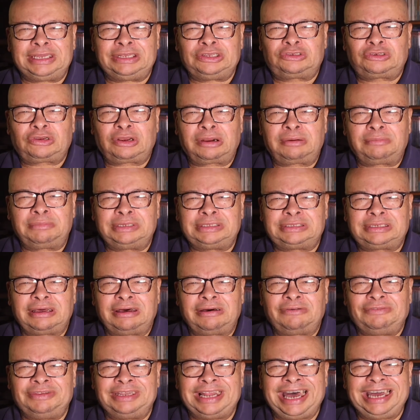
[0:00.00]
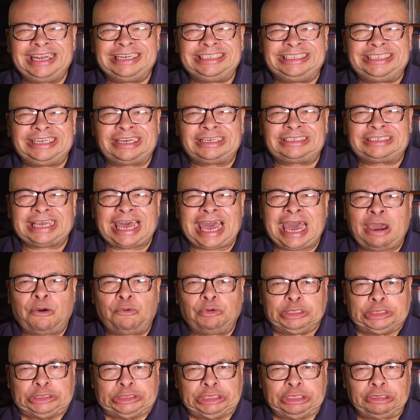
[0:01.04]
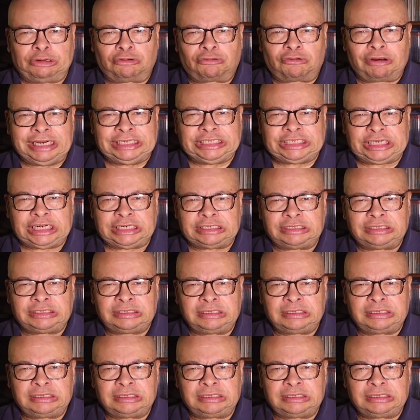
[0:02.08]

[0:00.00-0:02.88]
in terms of not just our generation,